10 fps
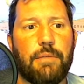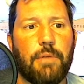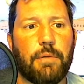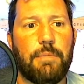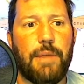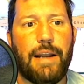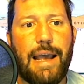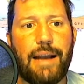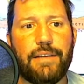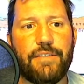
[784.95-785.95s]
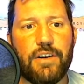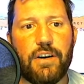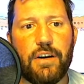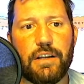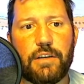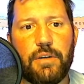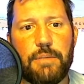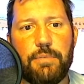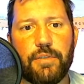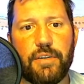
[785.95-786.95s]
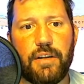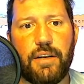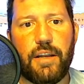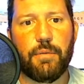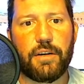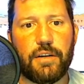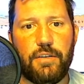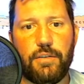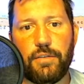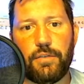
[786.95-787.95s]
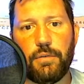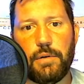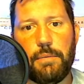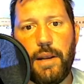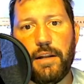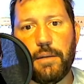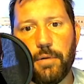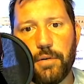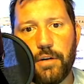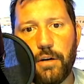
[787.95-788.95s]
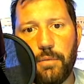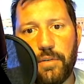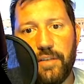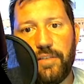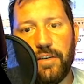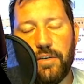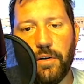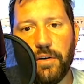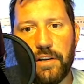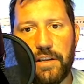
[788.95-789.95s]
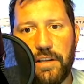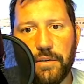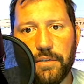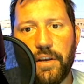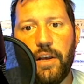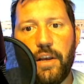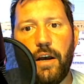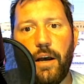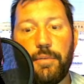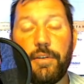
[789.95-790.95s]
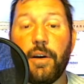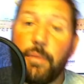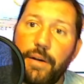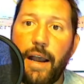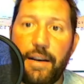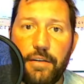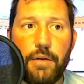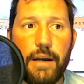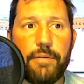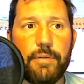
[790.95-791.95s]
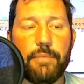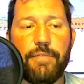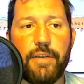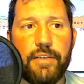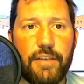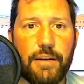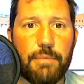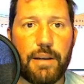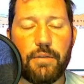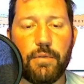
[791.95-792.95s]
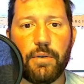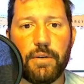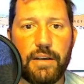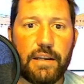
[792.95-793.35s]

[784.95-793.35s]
will remain active on all liquidity pools on the network, and users who remain in the protocol will continue earning yield. So I do have some funds in Bancor.